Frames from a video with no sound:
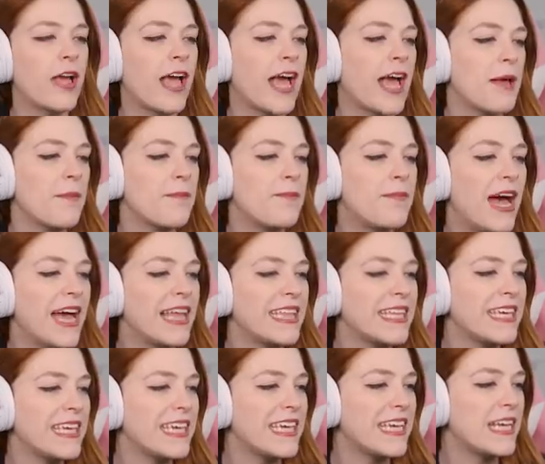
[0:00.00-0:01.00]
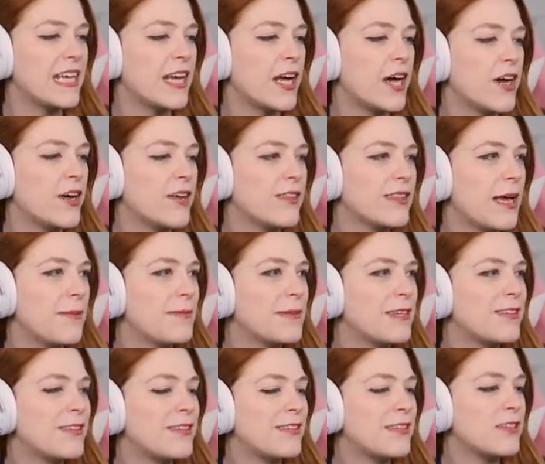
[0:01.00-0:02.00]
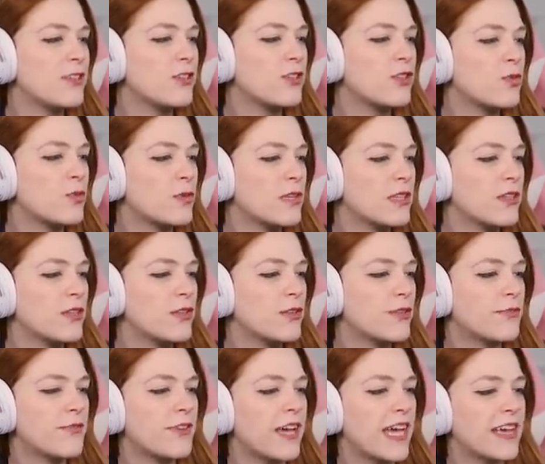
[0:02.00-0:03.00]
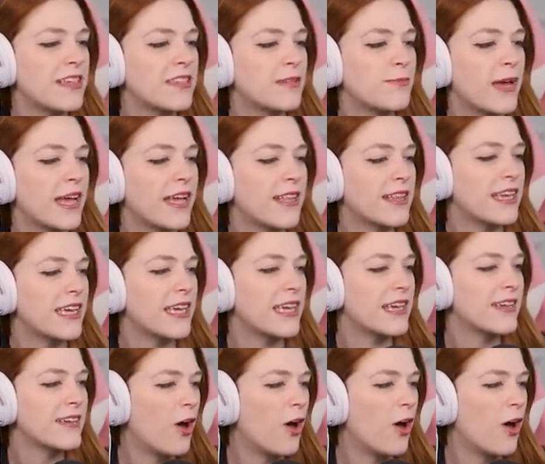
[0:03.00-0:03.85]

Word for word: Okay, Bentley Ito, let me see your sweet little face, Bentley.